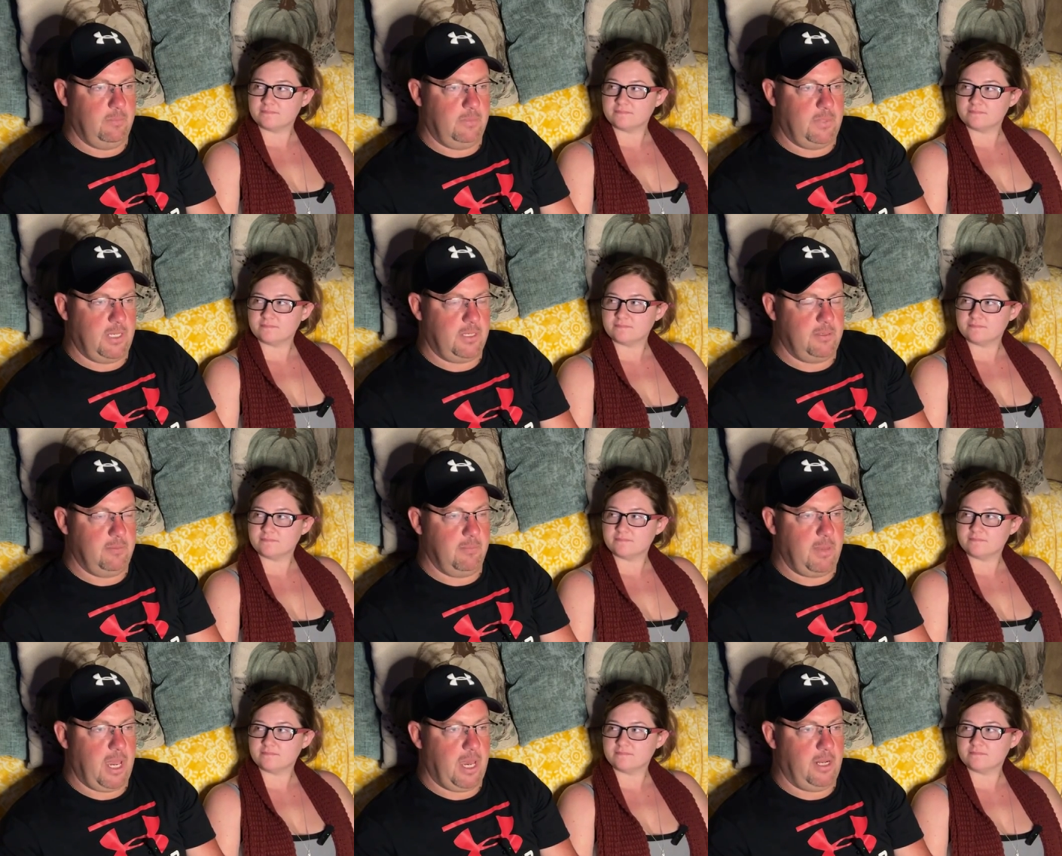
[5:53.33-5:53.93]

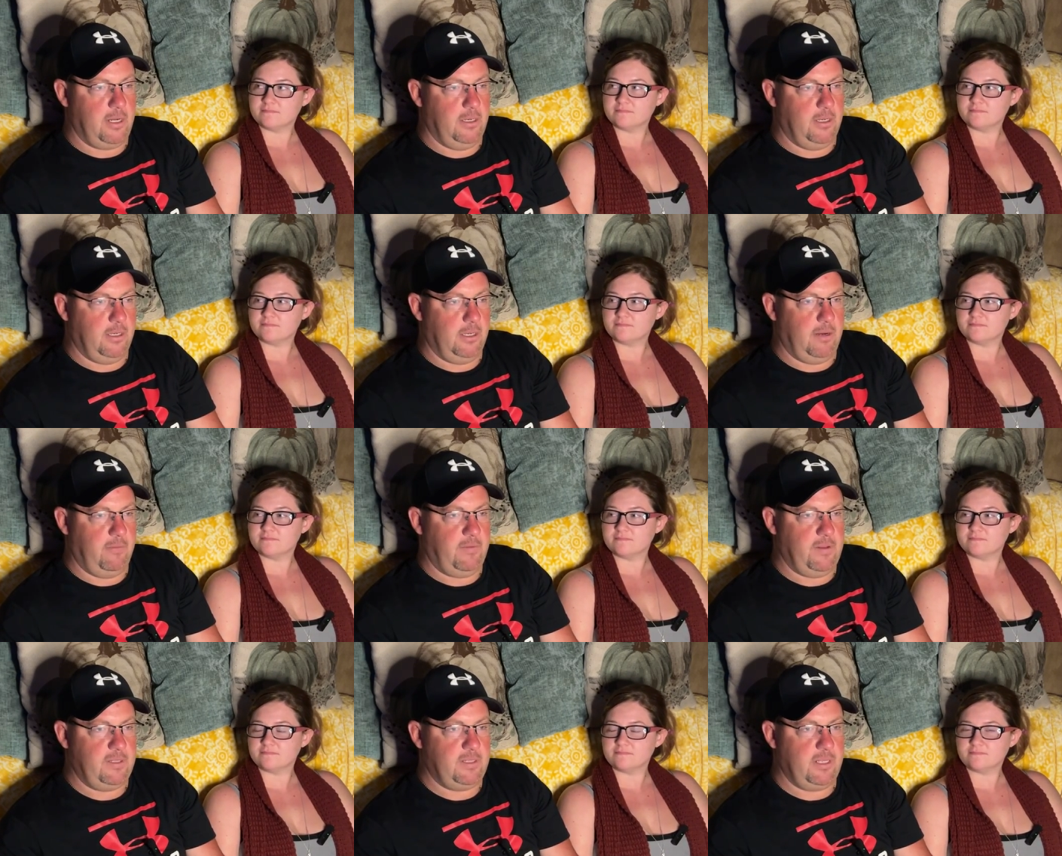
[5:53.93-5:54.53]
Speaker 1: Doesn't matter
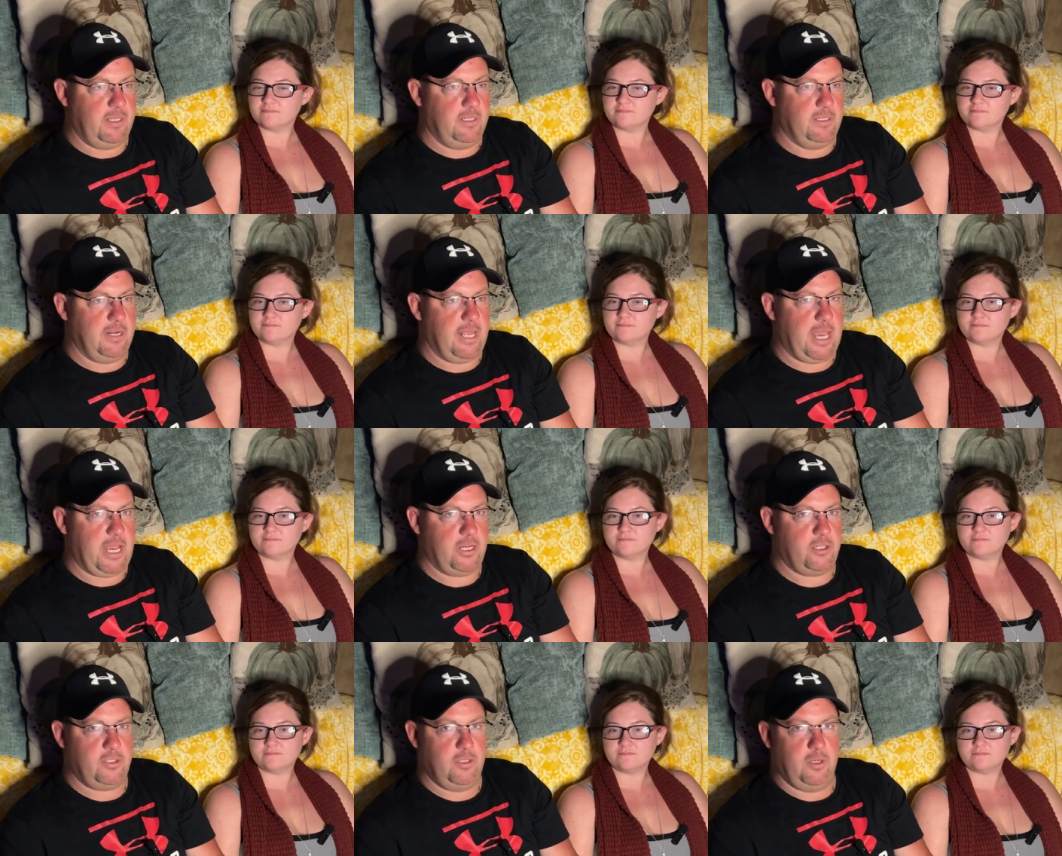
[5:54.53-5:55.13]
if it's
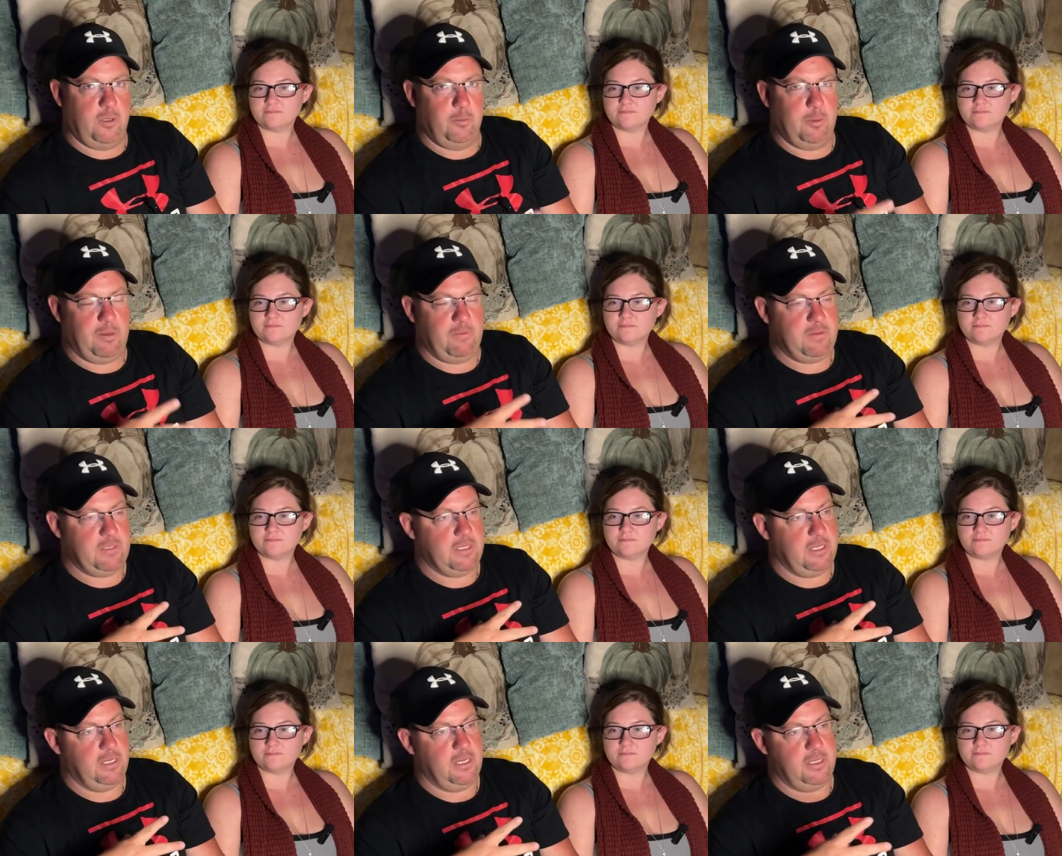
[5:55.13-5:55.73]
international. We've
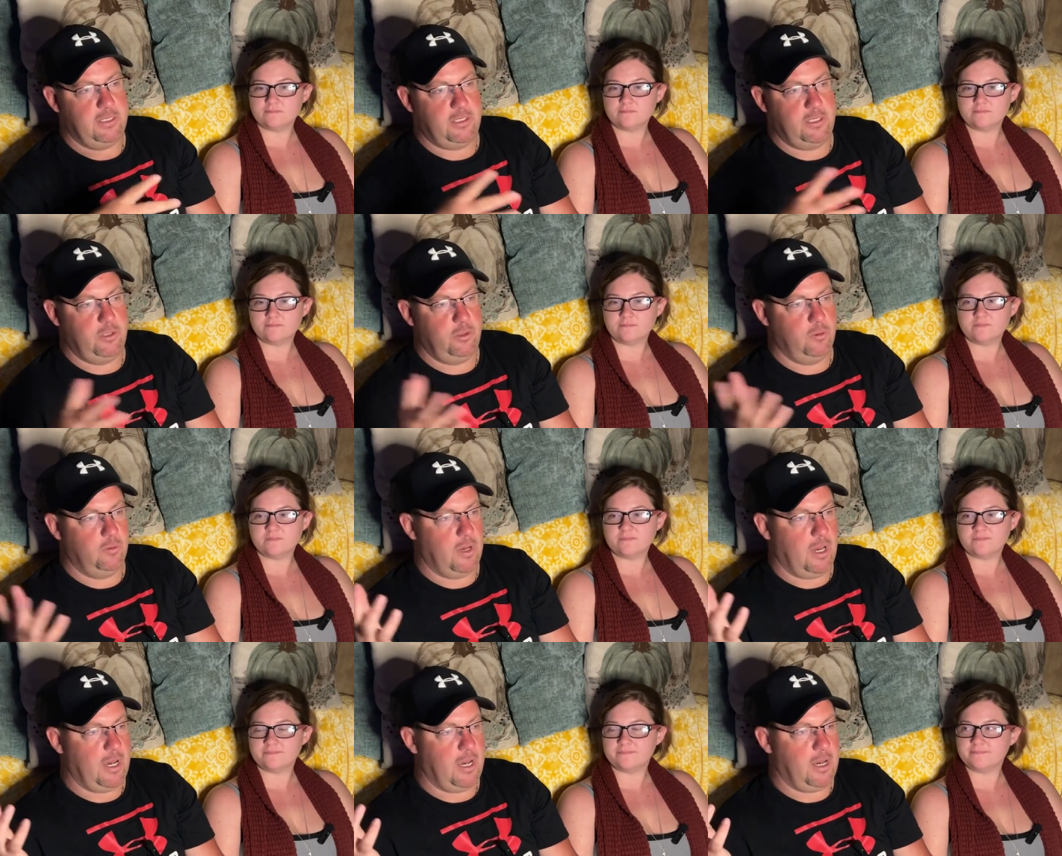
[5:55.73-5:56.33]
sent it
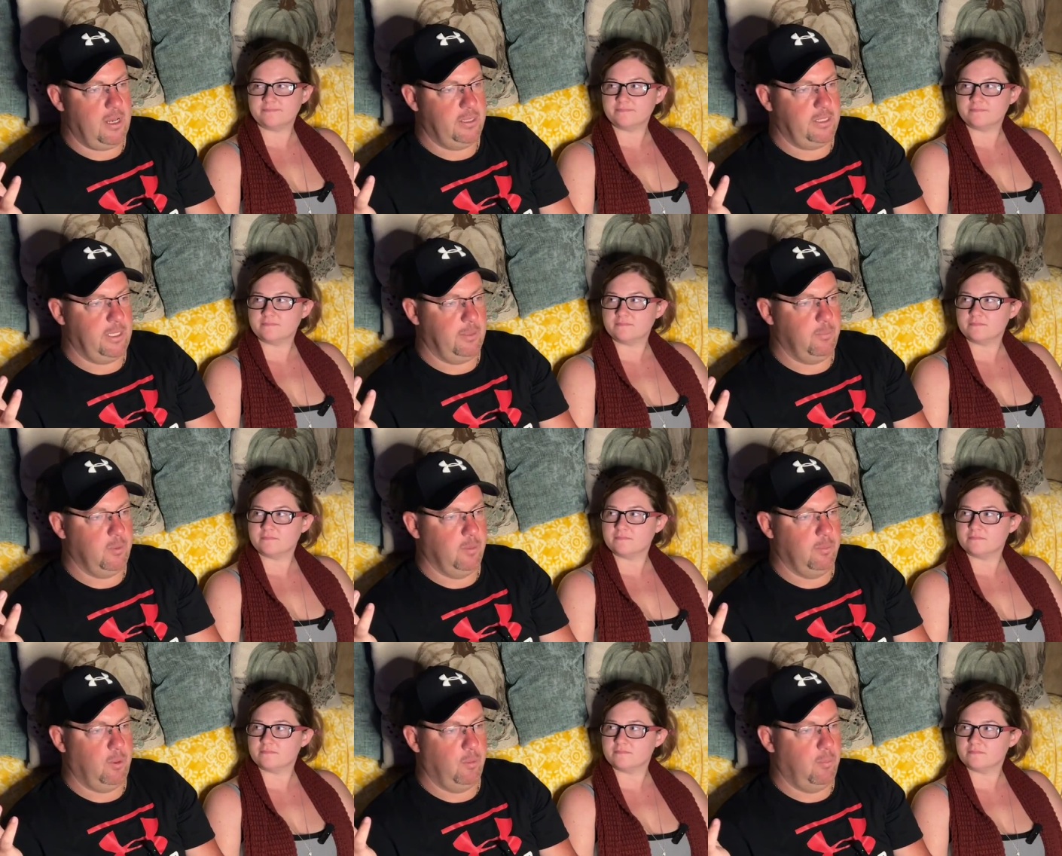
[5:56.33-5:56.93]
to, uh, I think
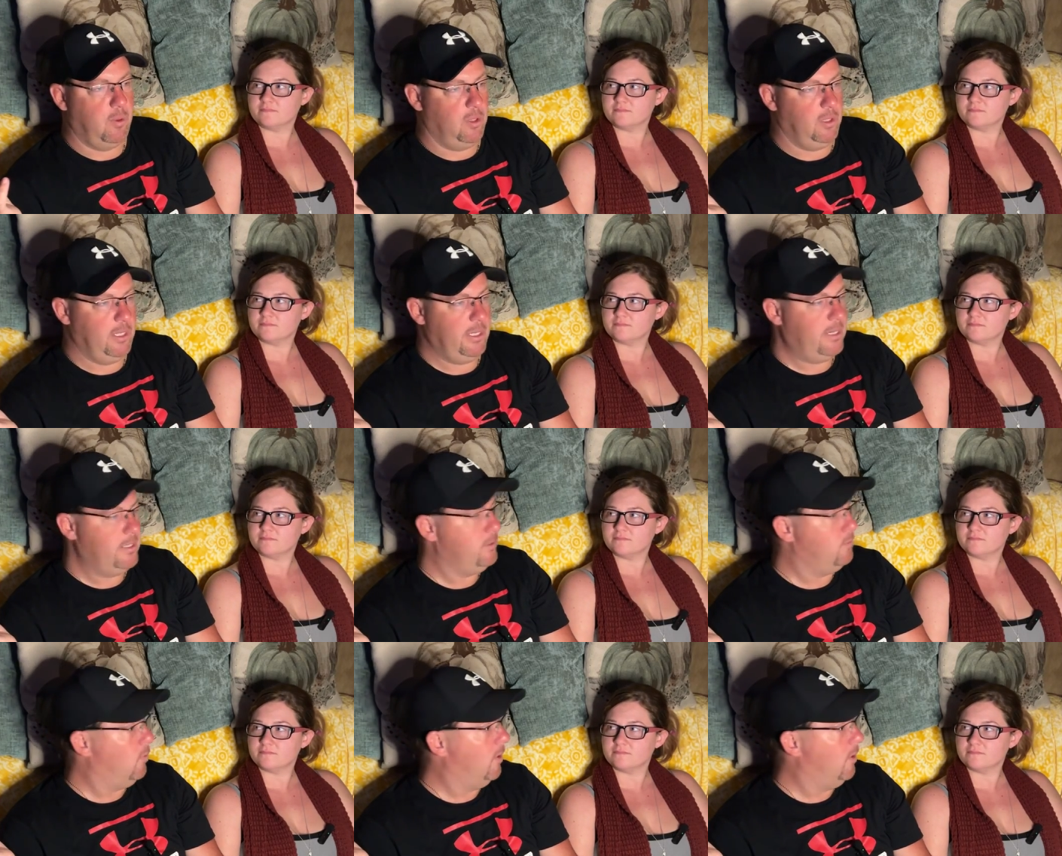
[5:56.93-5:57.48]
Purple Bullet has